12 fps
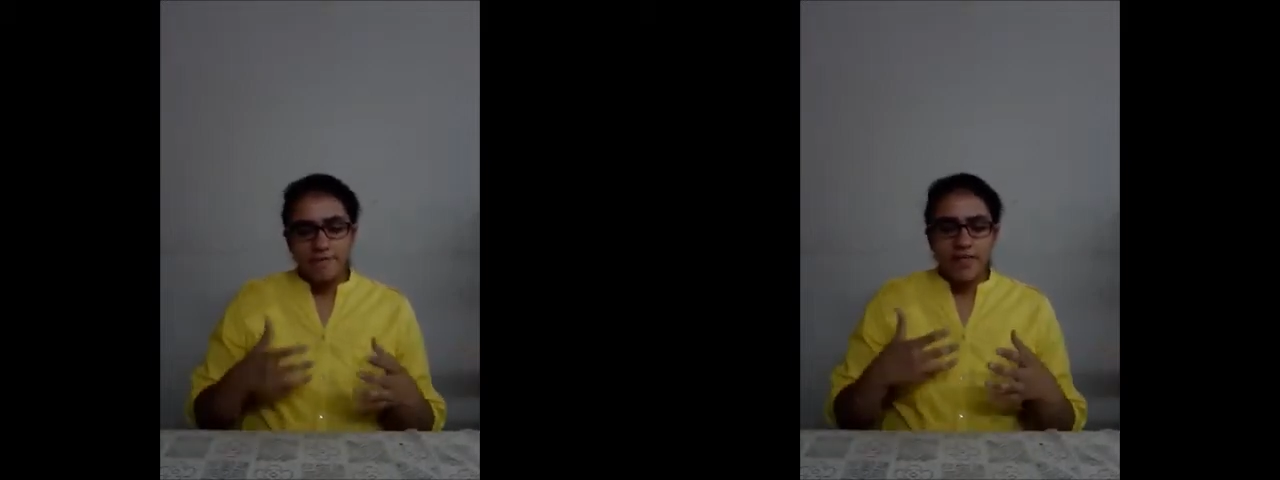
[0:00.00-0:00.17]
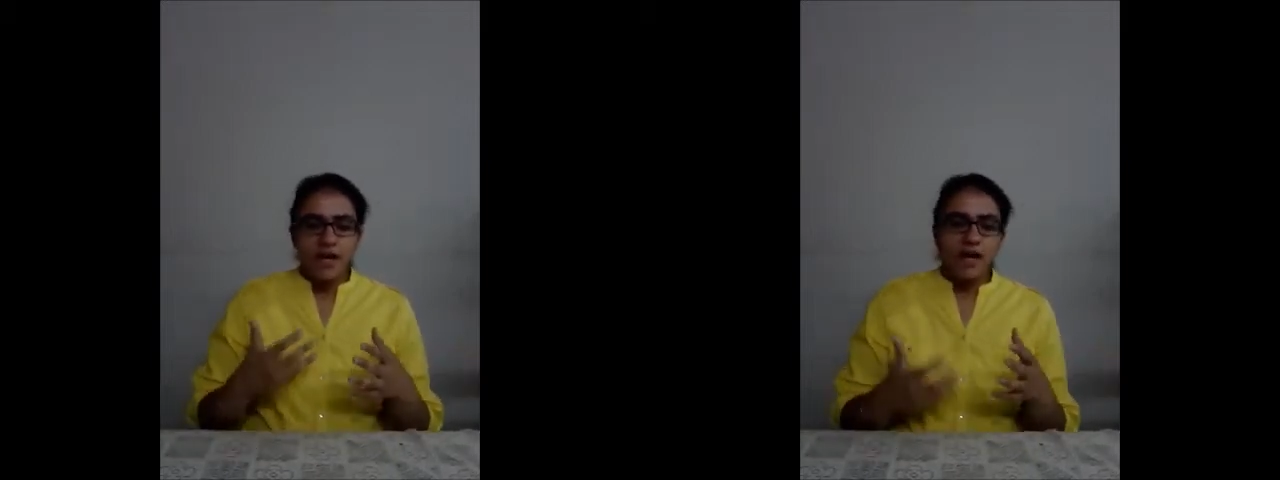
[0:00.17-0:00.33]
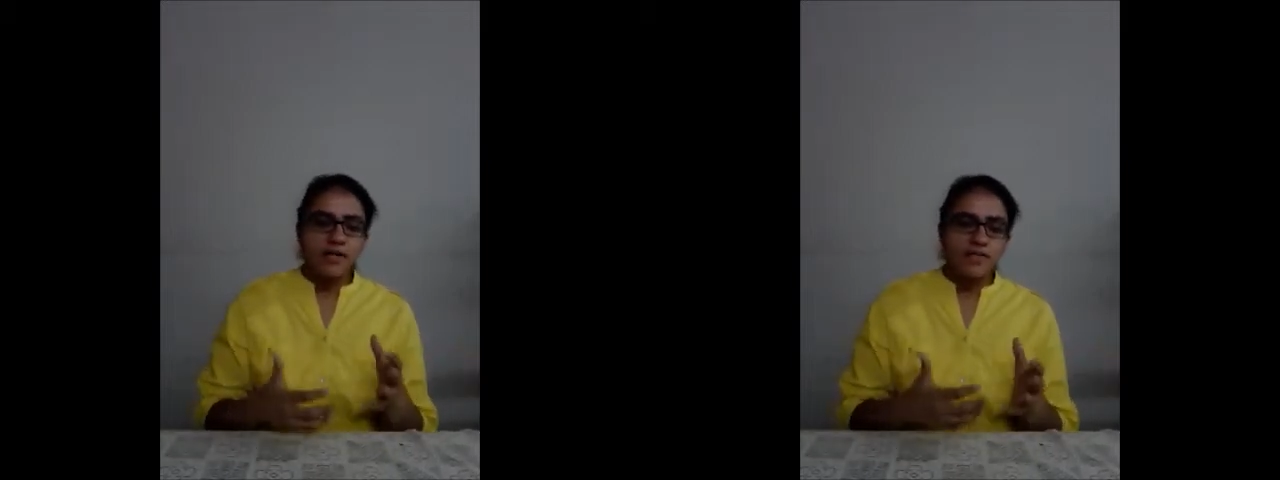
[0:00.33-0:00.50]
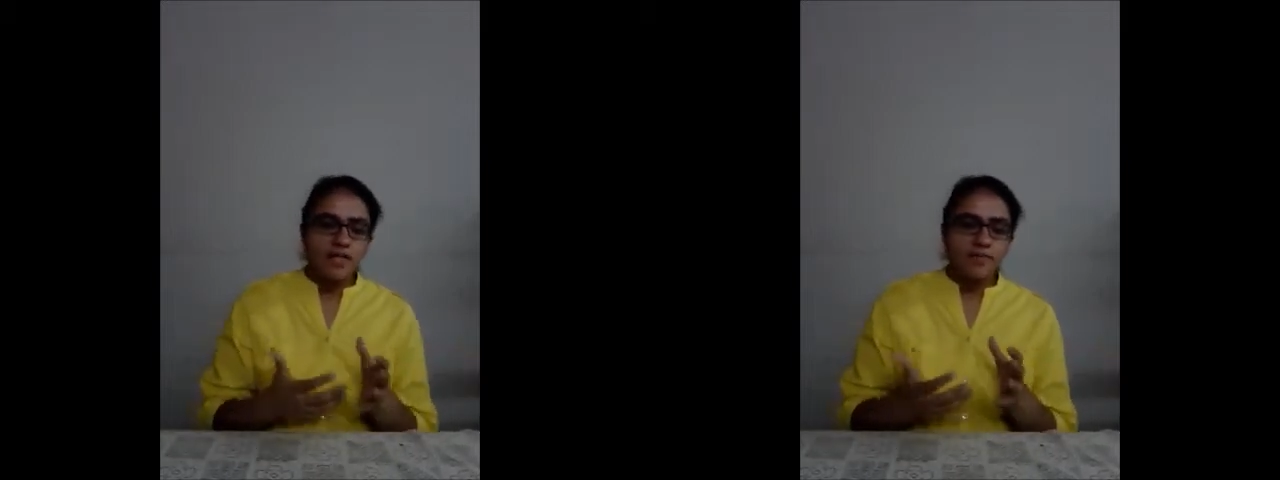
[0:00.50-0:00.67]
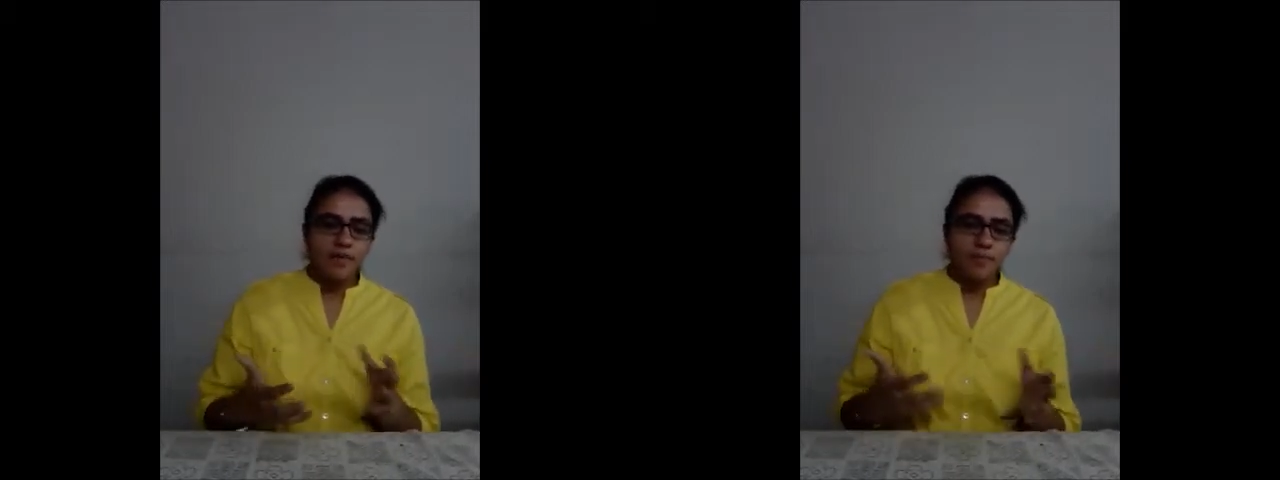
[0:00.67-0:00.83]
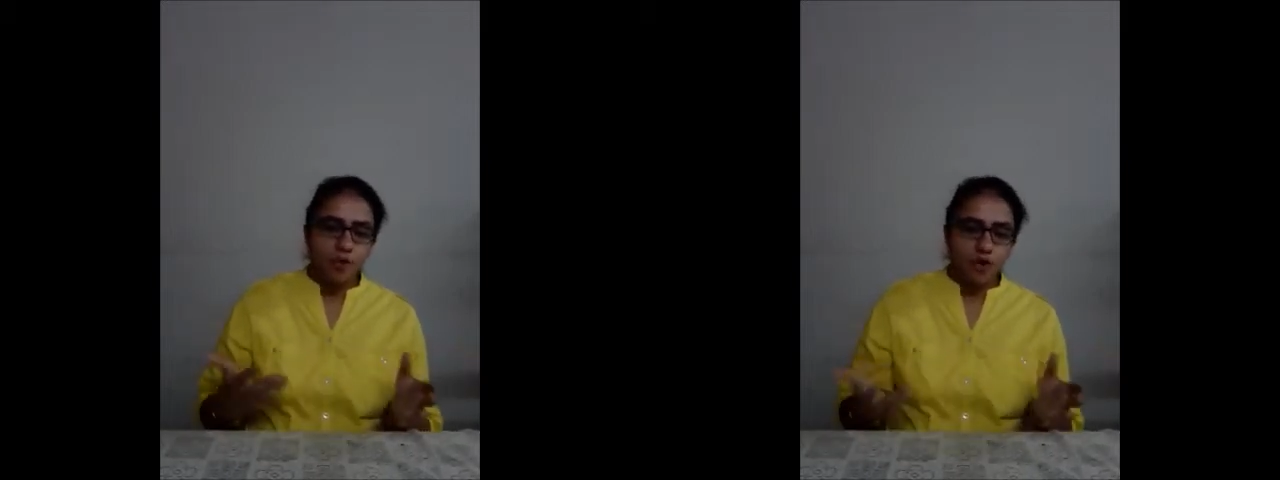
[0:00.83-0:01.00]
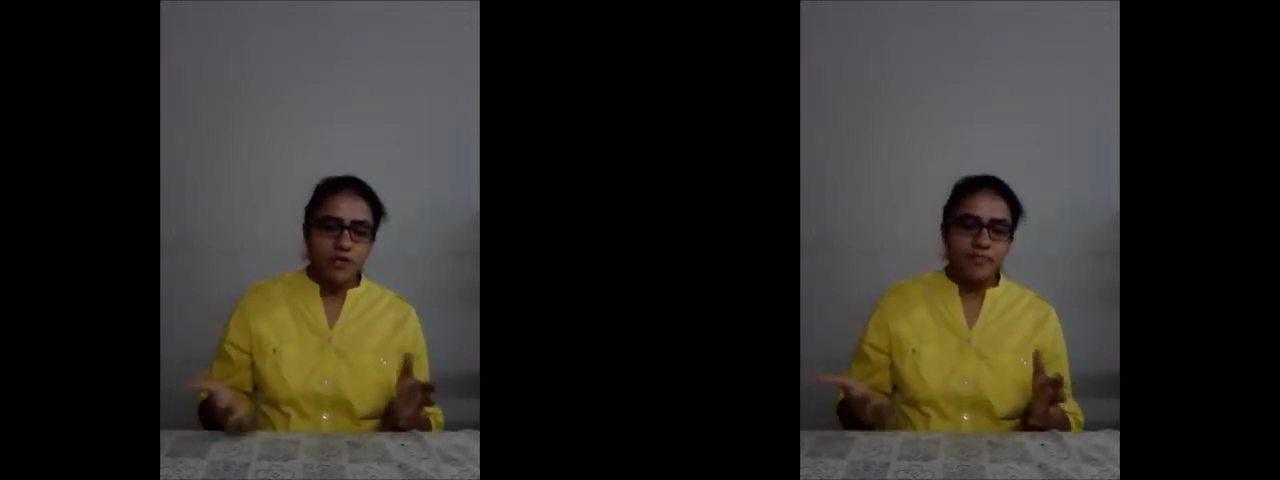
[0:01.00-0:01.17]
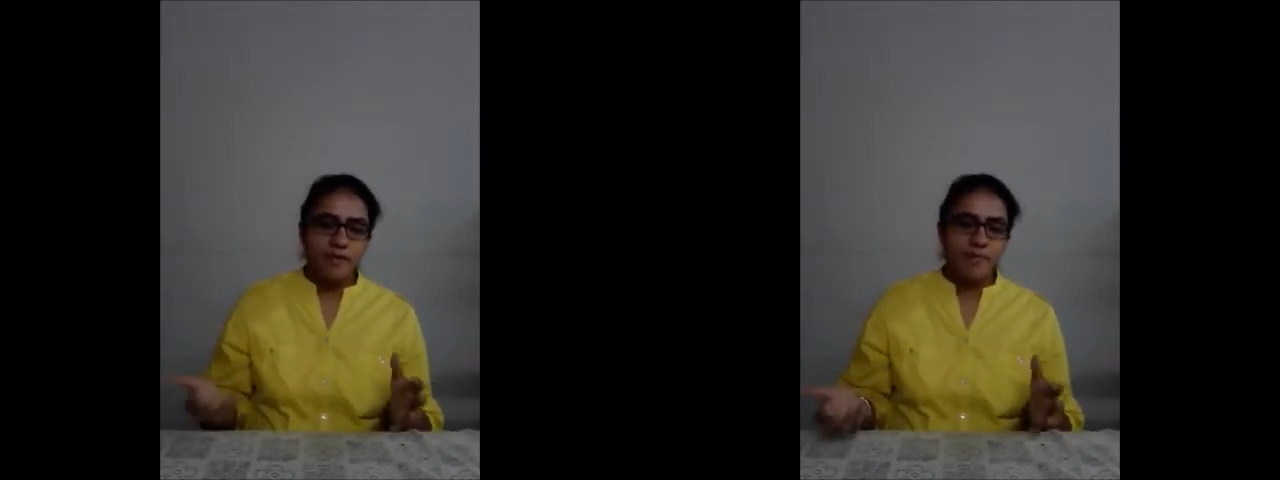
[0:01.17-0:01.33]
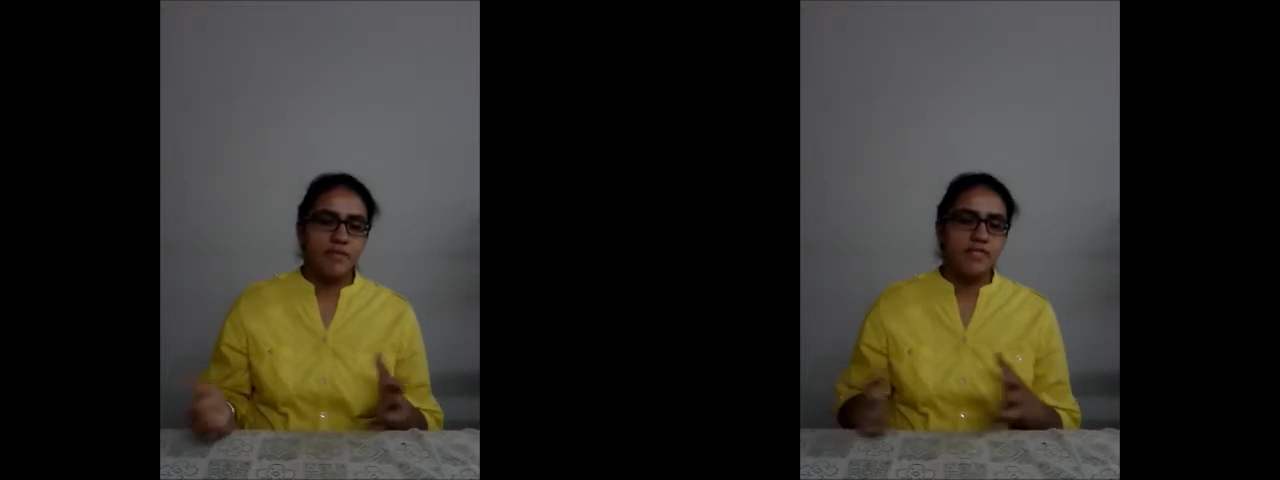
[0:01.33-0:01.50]
there are some
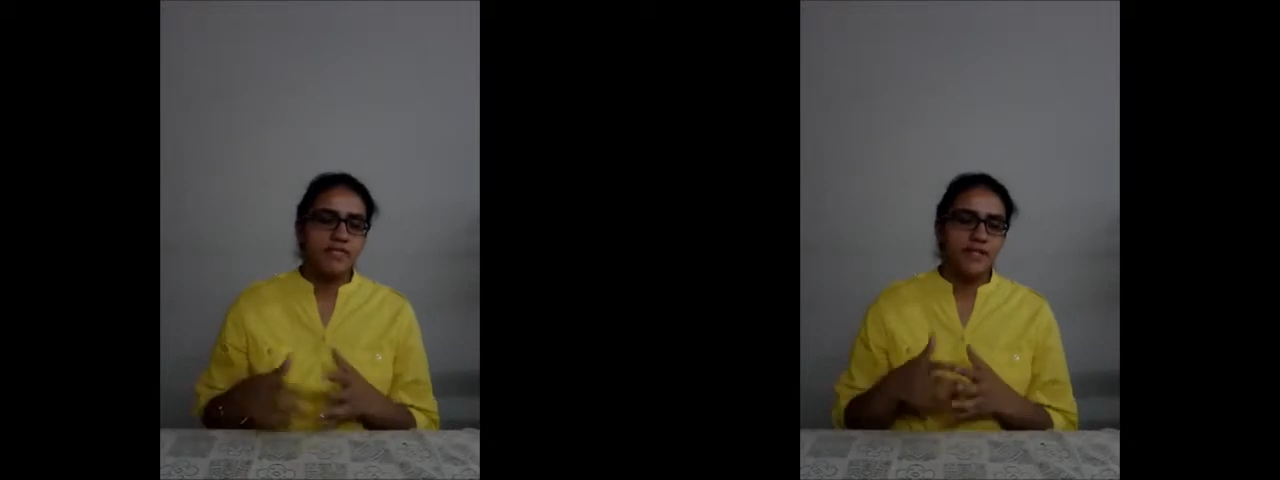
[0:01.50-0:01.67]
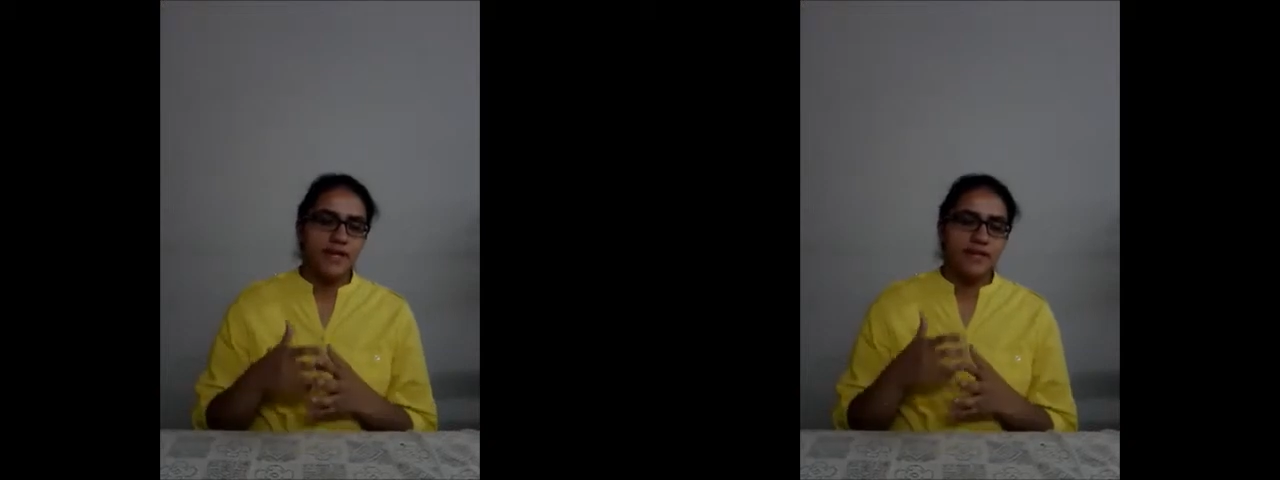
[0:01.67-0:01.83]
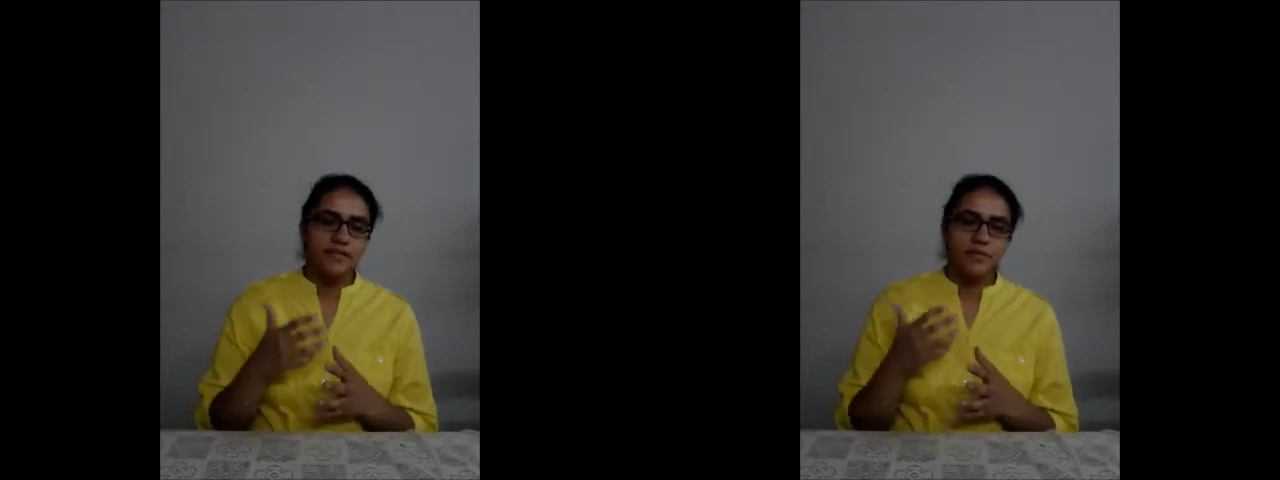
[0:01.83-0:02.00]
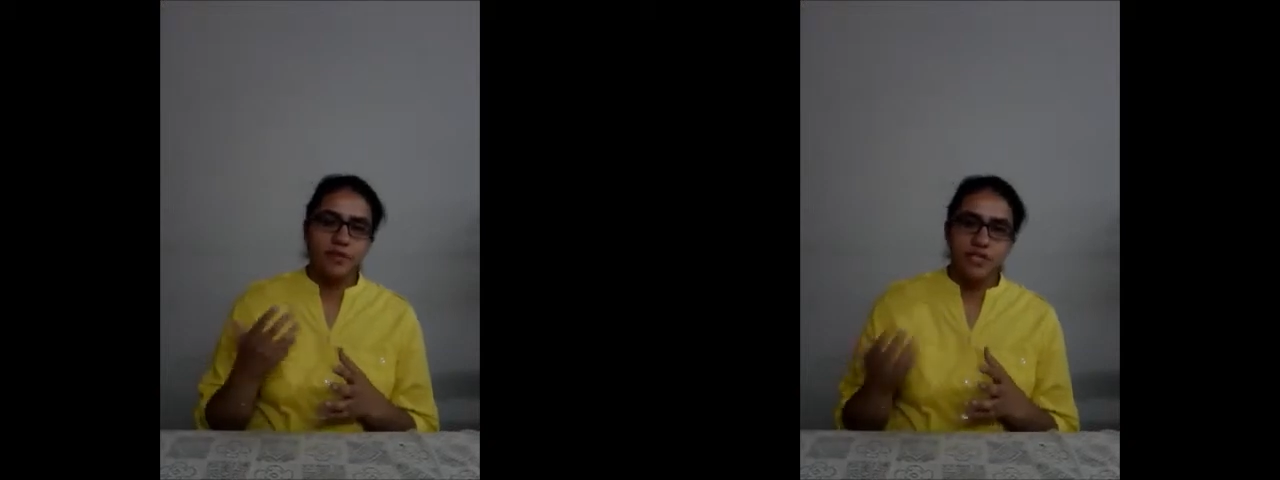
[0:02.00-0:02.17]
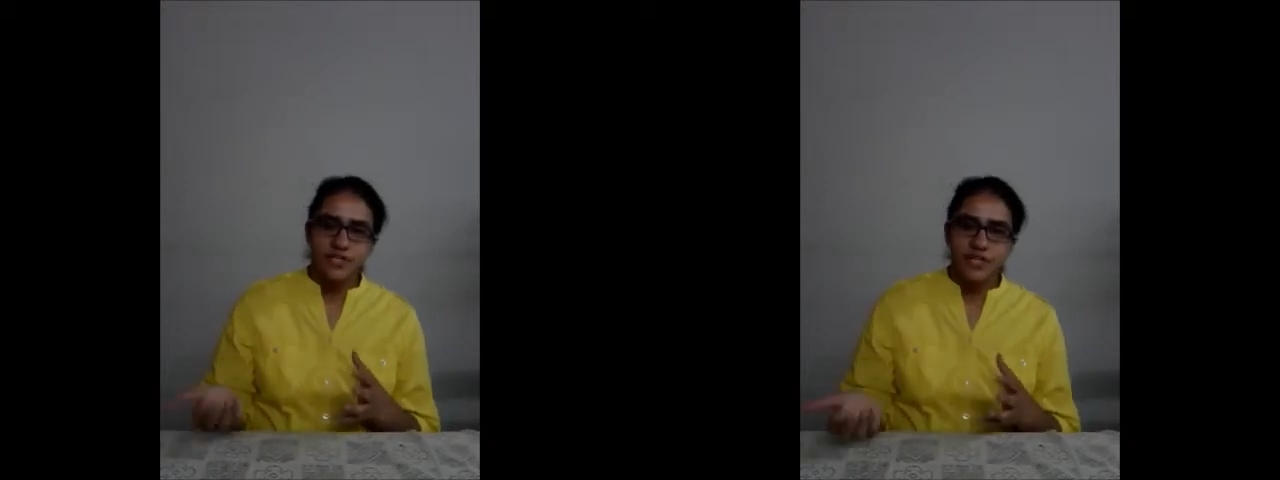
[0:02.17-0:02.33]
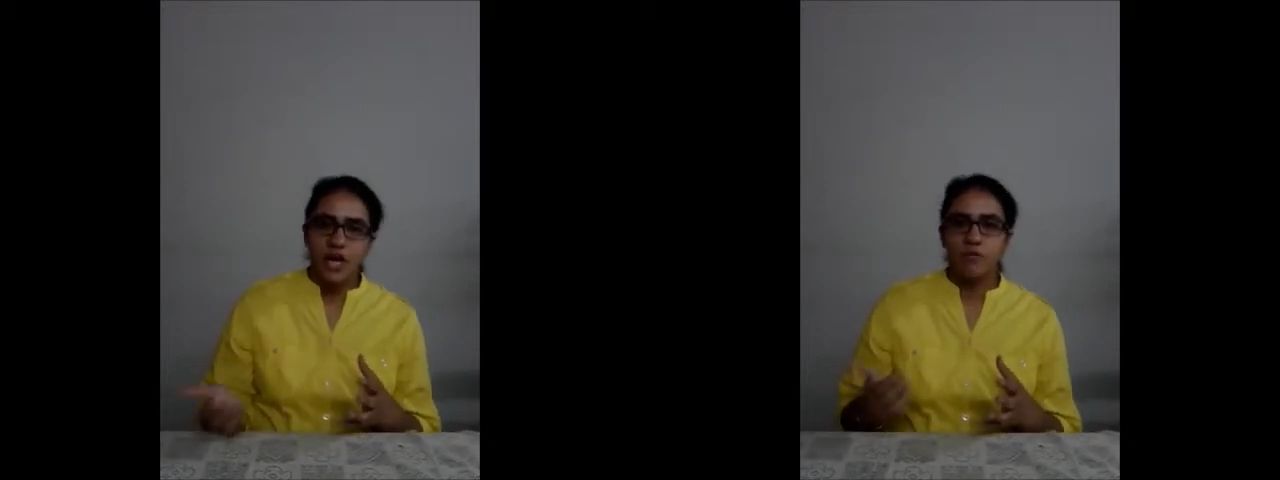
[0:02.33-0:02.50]
important members like the village